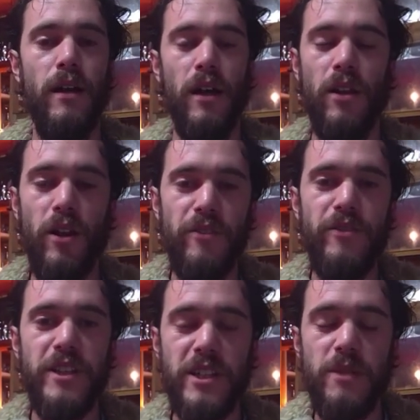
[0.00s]
a lot of
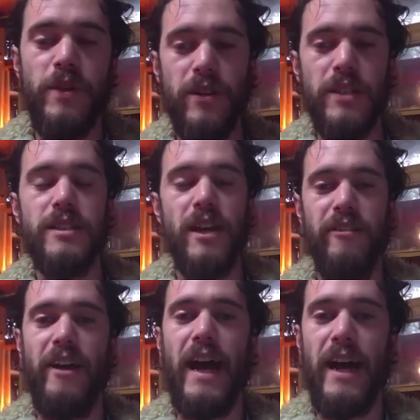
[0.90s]
the experience
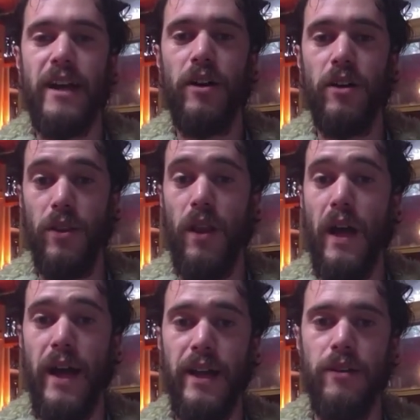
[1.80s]
I've had
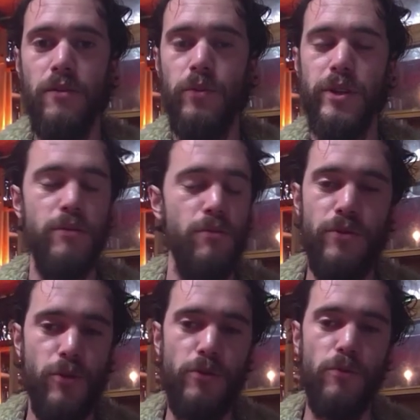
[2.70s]
online with
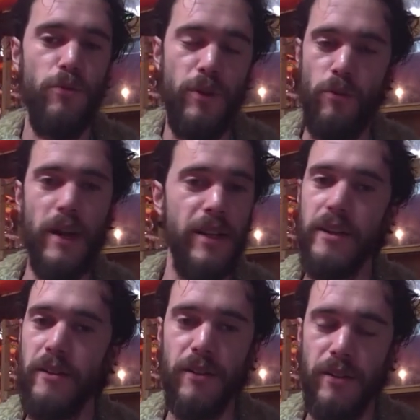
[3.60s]
through the
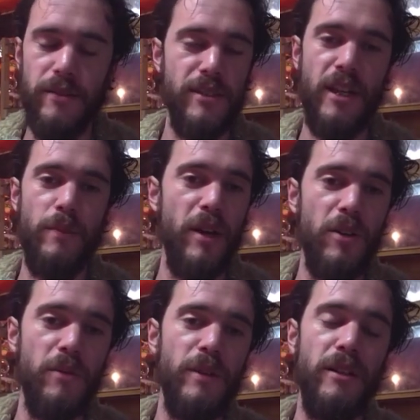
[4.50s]
Reddit sub
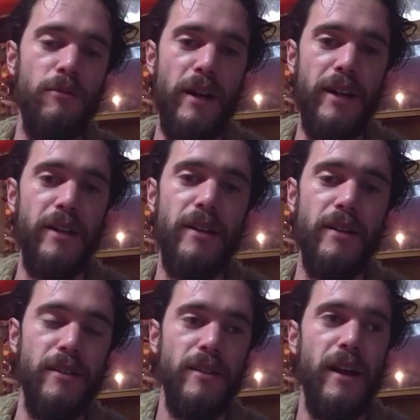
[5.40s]
alchemy Reddit
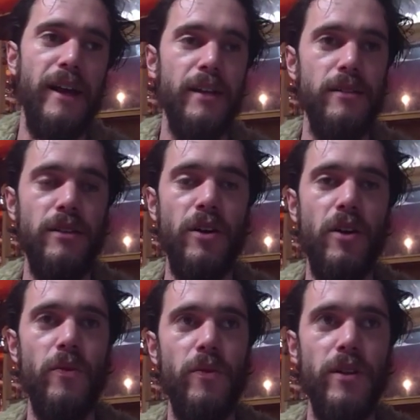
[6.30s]
and like you
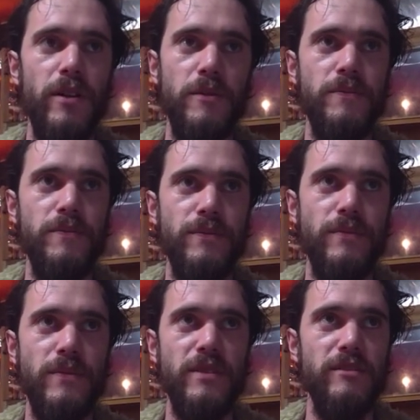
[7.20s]
know the
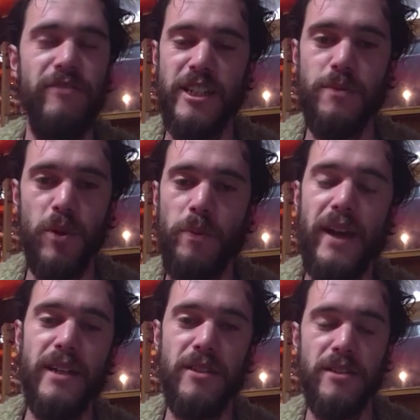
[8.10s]
Facebook
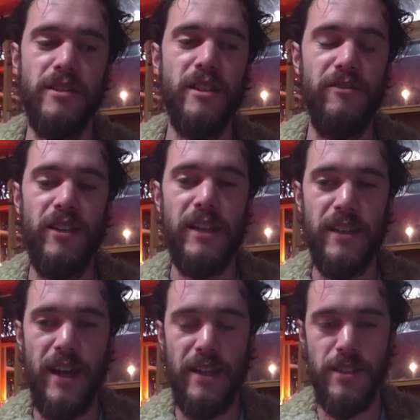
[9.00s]
pages and stuff like
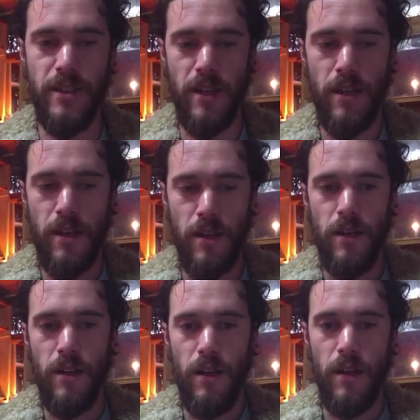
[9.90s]
that is
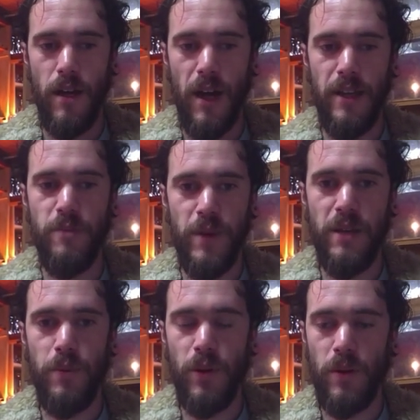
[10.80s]
either
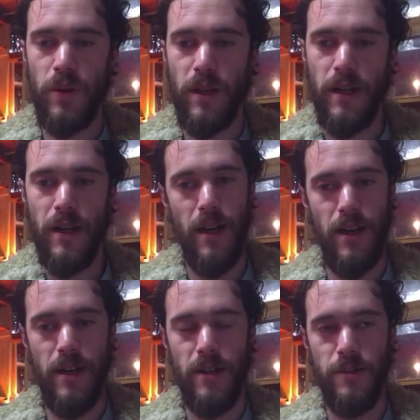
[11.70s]
people
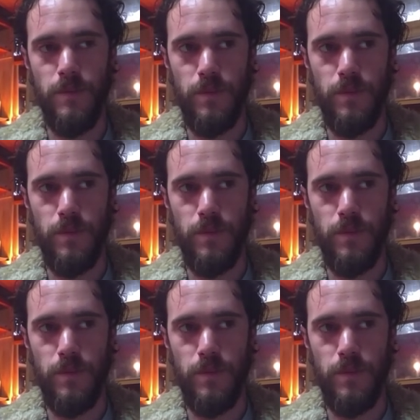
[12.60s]
are